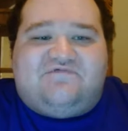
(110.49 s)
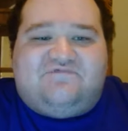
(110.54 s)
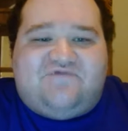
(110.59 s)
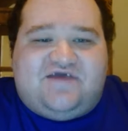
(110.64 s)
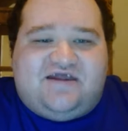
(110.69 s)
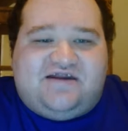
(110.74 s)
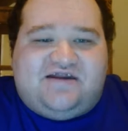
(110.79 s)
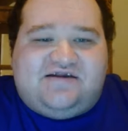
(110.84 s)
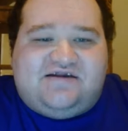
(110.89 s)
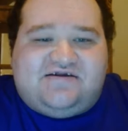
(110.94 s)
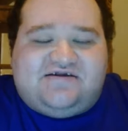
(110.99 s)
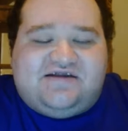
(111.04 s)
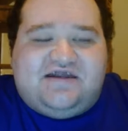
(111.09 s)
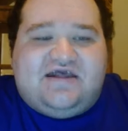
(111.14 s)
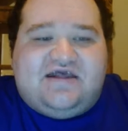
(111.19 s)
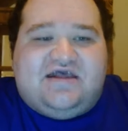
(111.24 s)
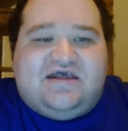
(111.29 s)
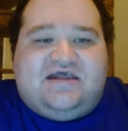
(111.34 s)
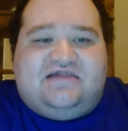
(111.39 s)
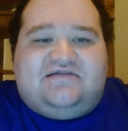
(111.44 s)
fish
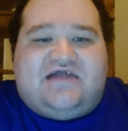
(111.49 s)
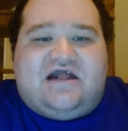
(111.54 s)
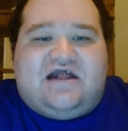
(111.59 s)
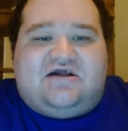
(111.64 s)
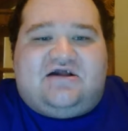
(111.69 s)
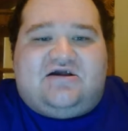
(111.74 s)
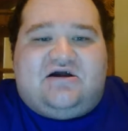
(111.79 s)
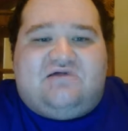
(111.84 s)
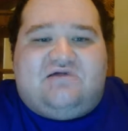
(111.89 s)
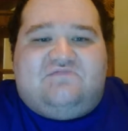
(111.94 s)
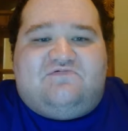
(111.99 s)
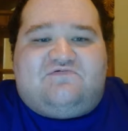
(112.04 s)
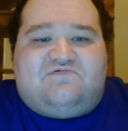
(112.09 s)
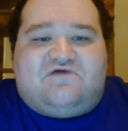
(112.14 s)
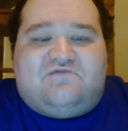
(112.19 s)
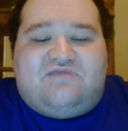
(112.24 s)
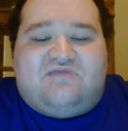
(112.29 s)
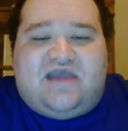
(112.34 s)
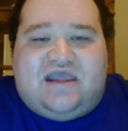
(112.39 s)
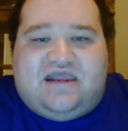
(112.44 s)
that come
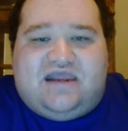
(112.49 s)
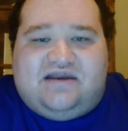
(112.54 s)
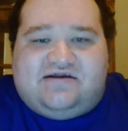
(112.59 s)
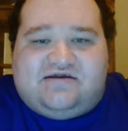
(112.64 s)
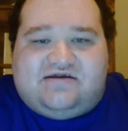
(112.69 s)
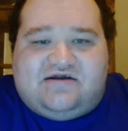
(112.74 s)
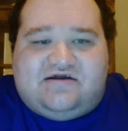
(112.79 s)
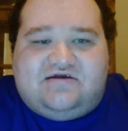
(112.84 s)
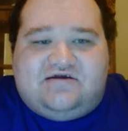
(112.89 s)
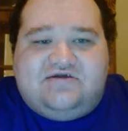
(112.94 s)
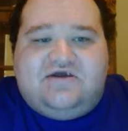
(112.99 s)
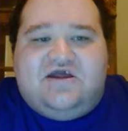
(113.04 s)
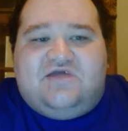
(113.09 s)
from Asia,